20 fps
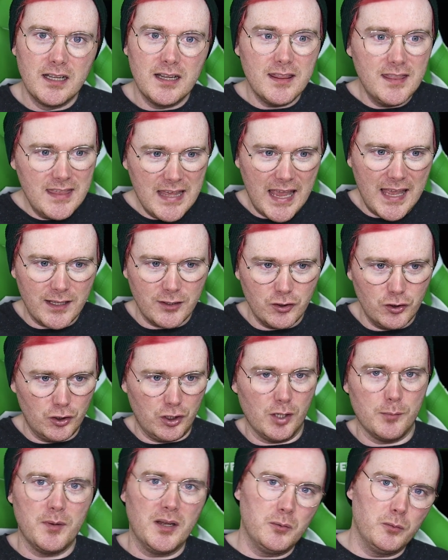Then you
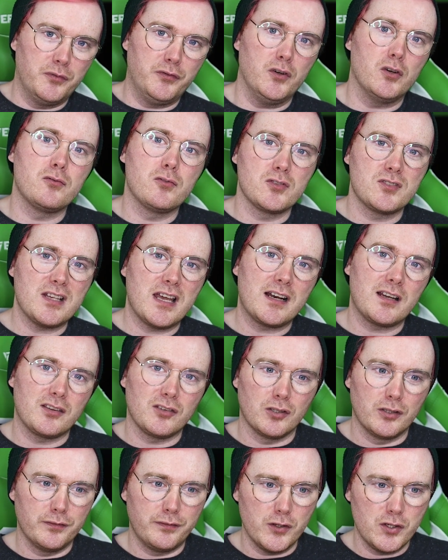come in with your Rosetta
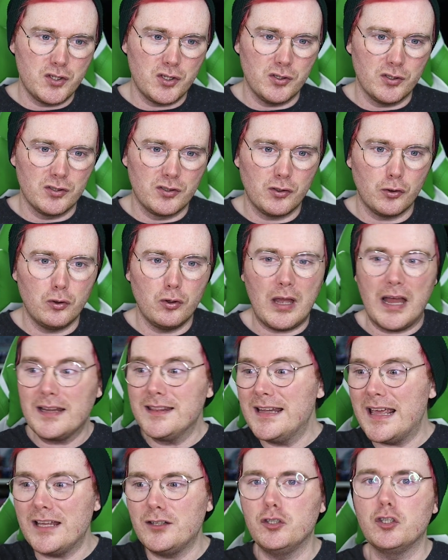Thorn for 2 and 2,
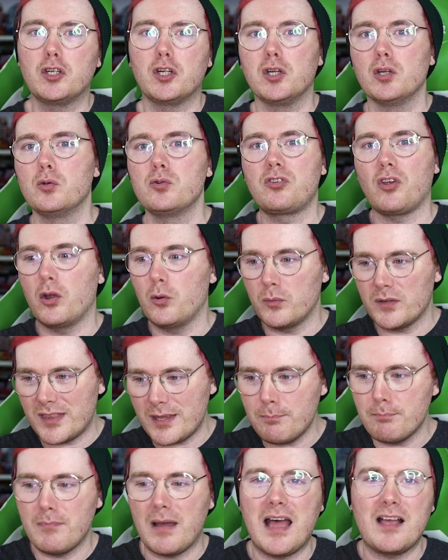and then you close out with
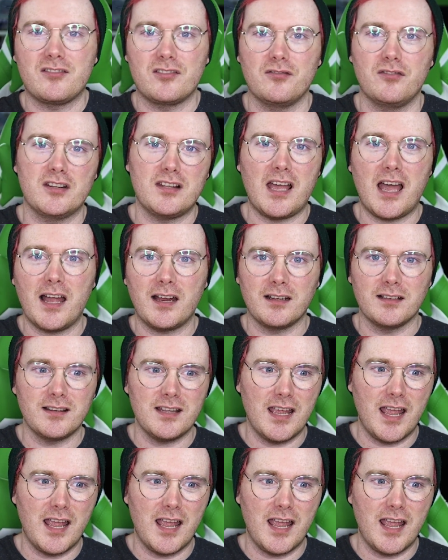a massive attack at the